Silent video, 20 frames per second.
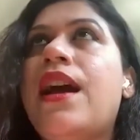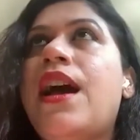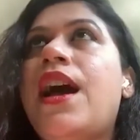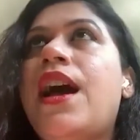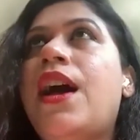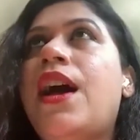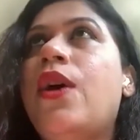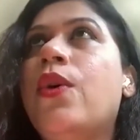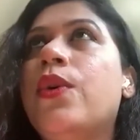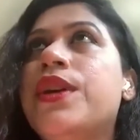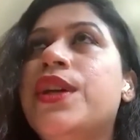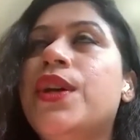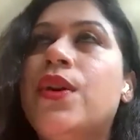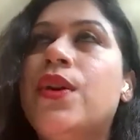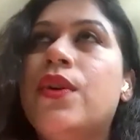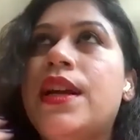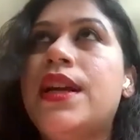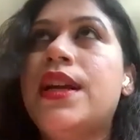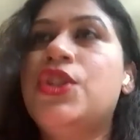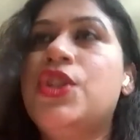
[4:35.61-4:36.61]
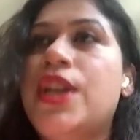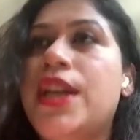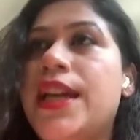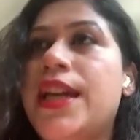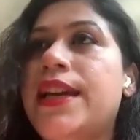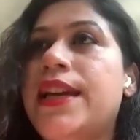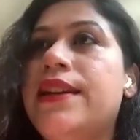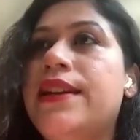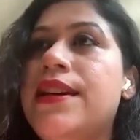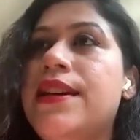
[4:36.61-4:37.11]
how
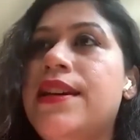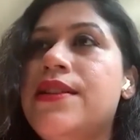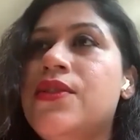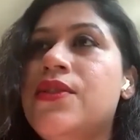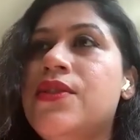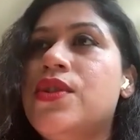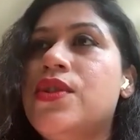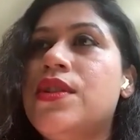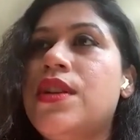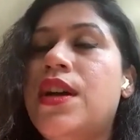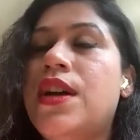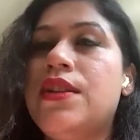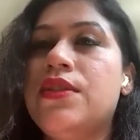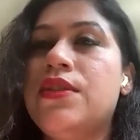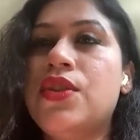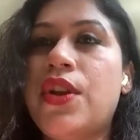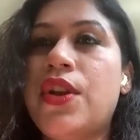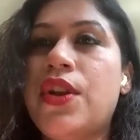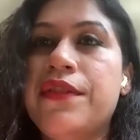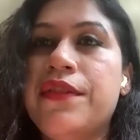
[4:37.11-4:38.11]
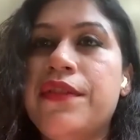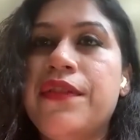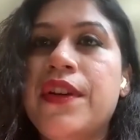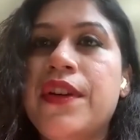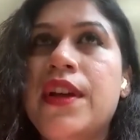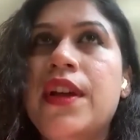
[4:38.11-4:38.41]
Yonachain is sort of,